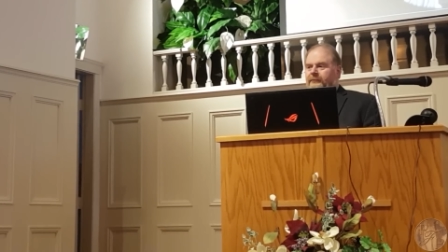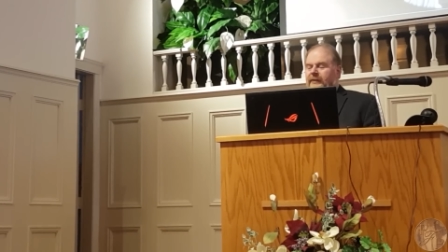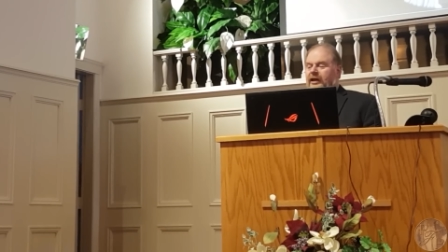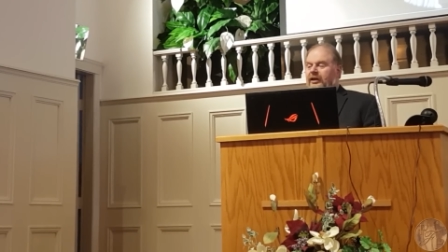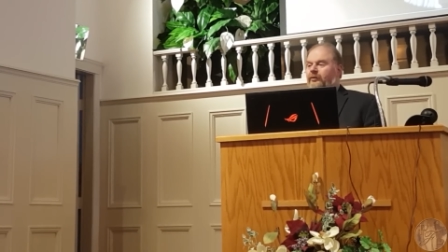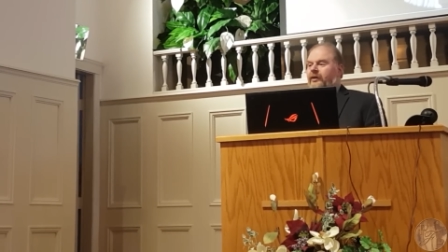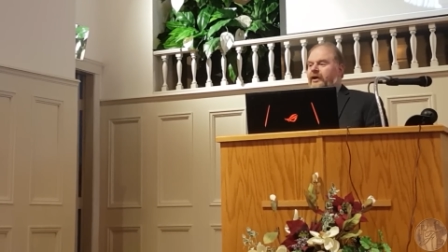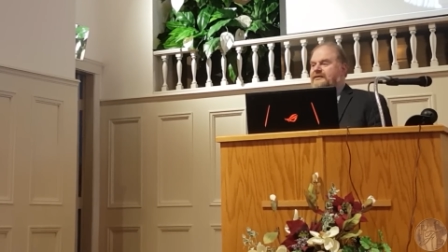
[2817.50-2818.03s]

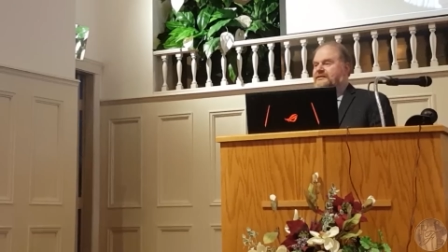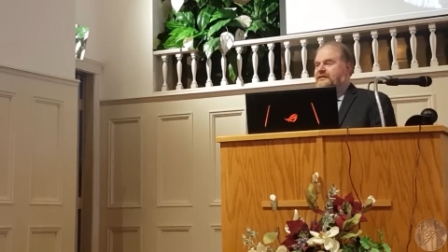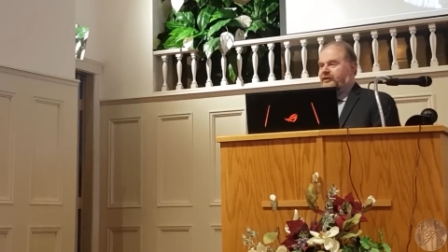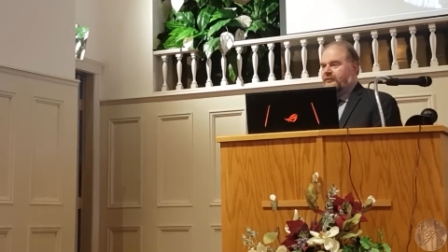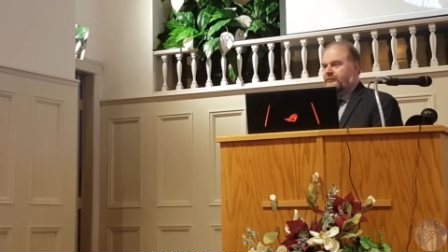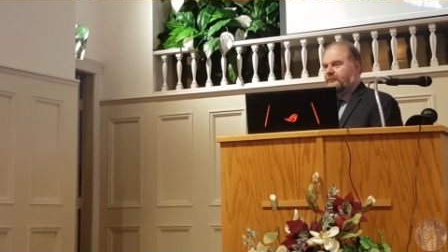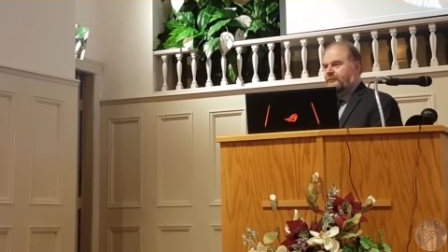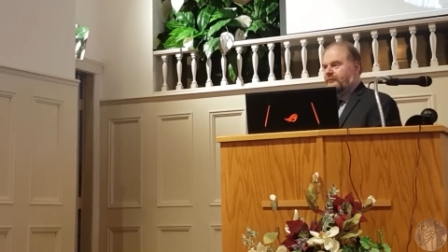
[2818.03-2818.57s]
Ellen White
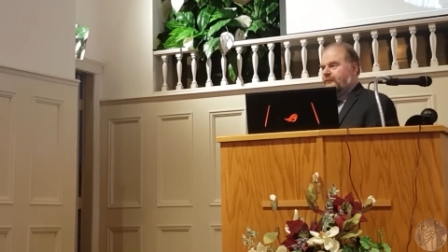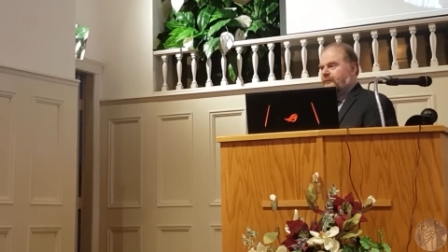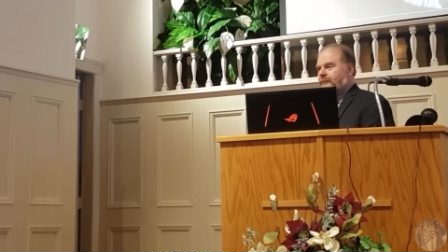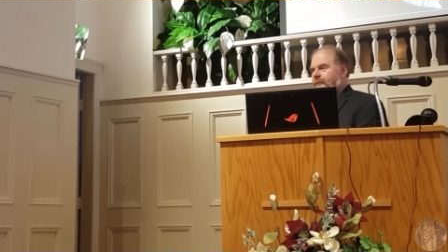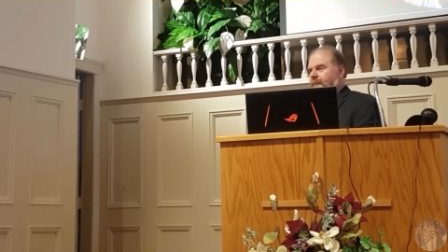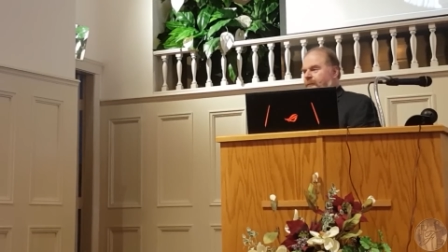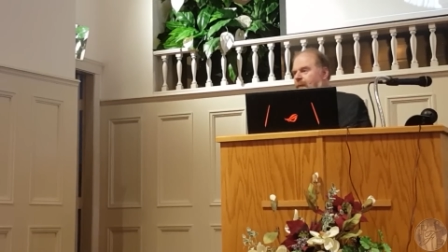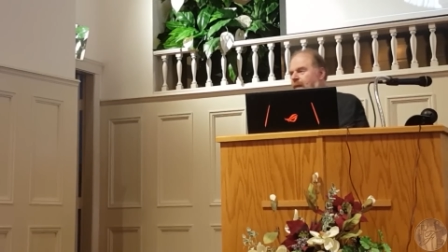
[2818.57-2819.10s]
said,
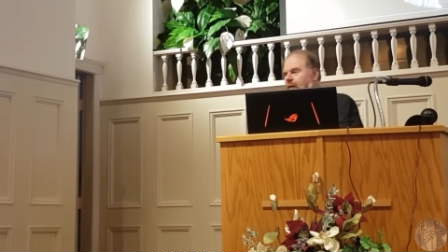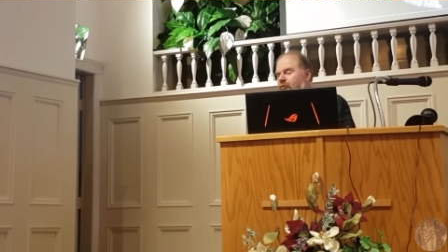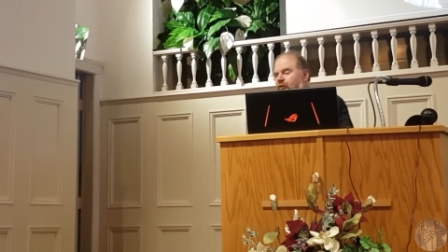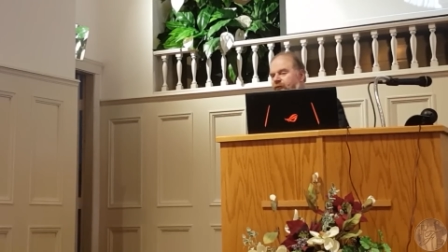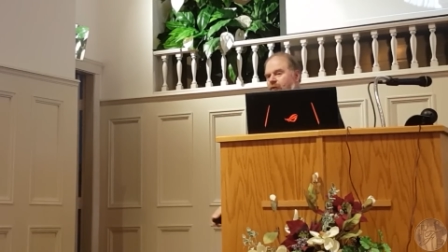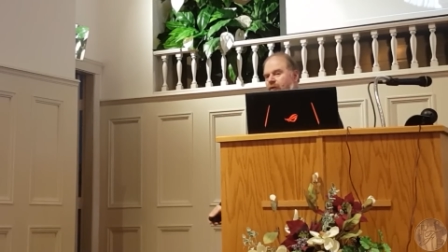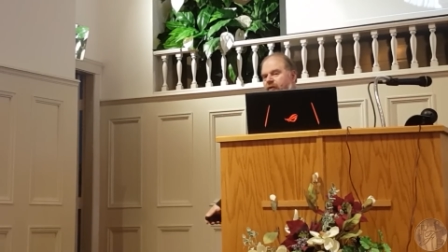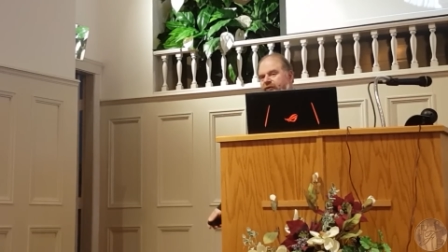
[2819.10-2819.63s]

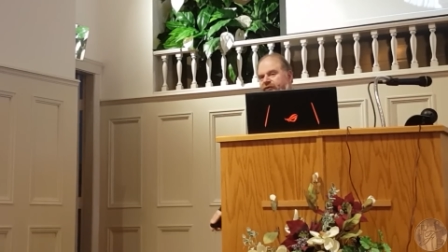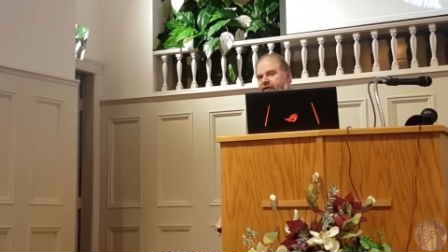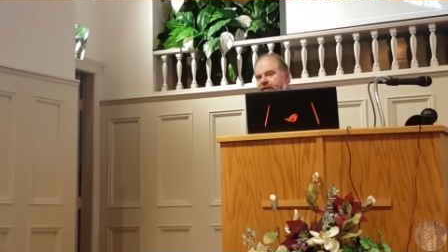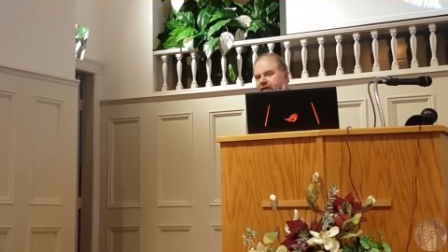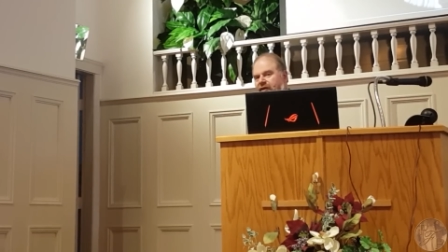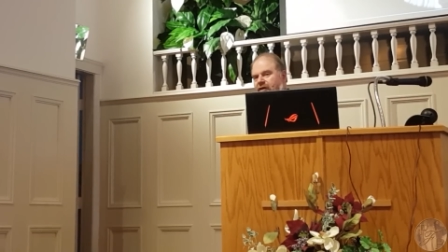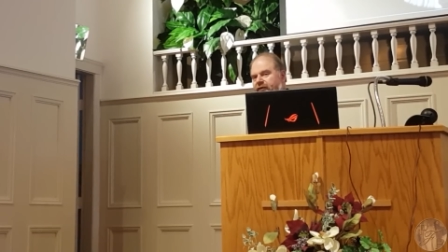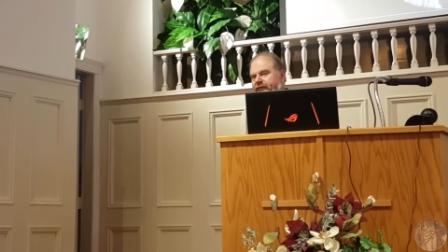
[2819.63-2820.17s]
before the
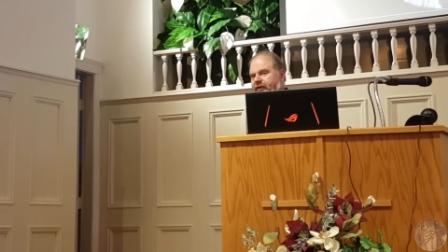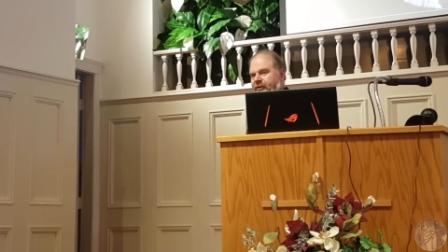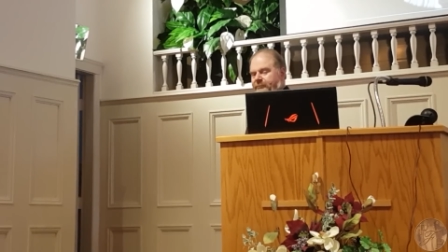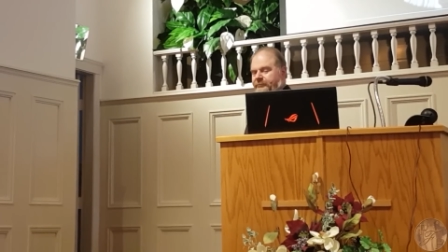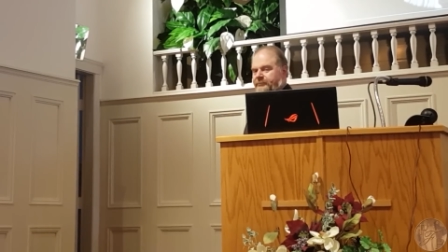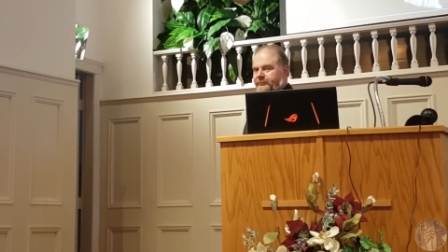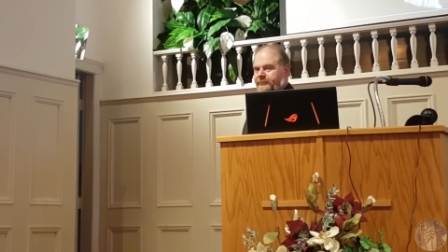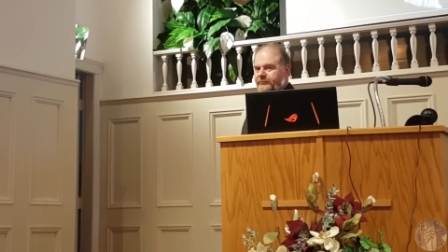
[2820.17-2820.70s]
Sunday laws come,
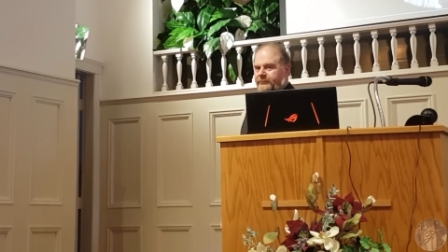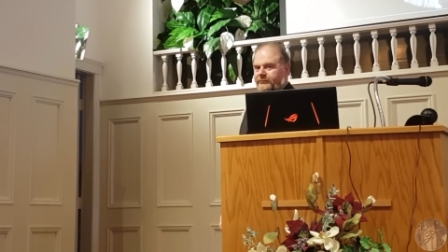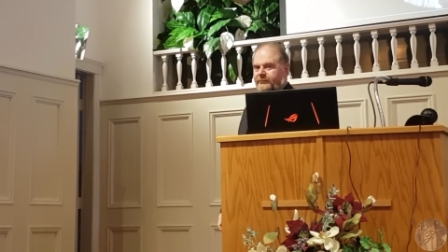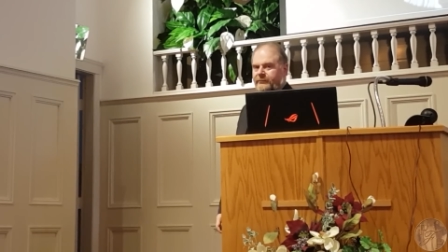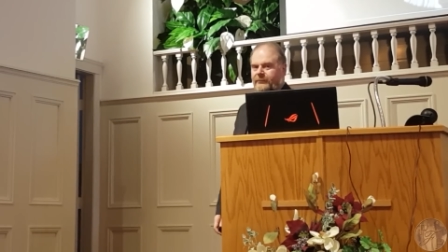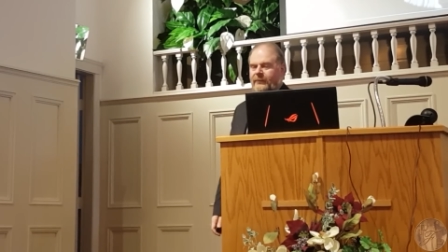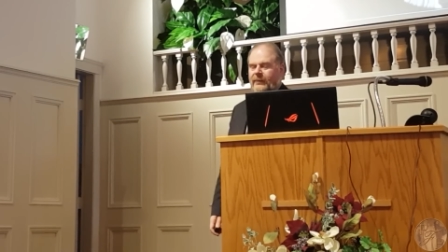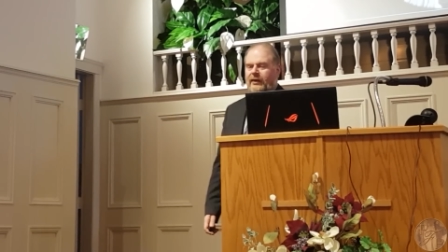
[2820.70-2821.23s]

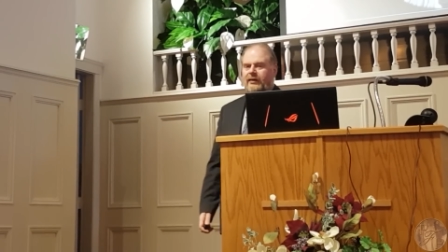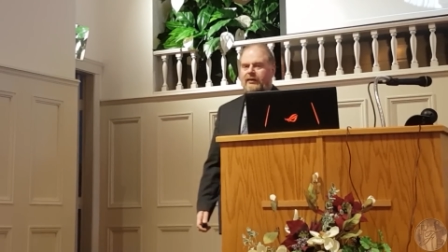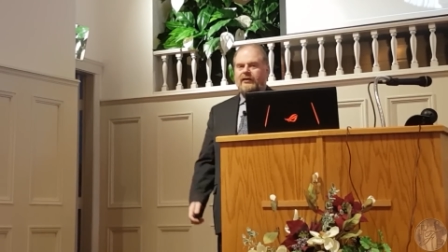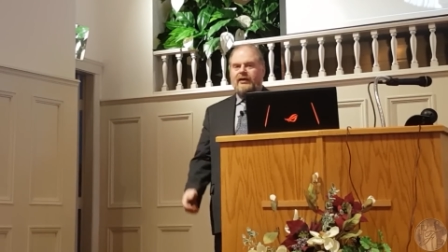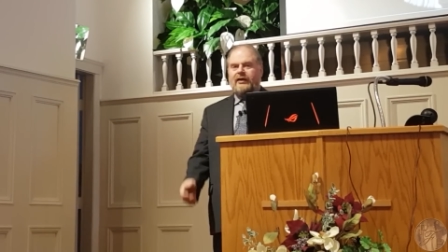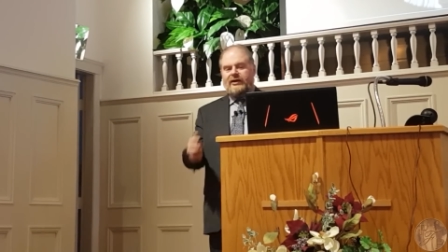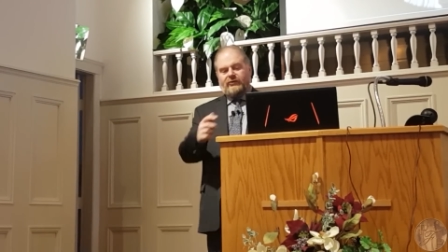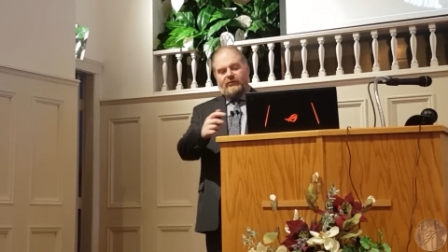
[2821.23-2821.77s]
and I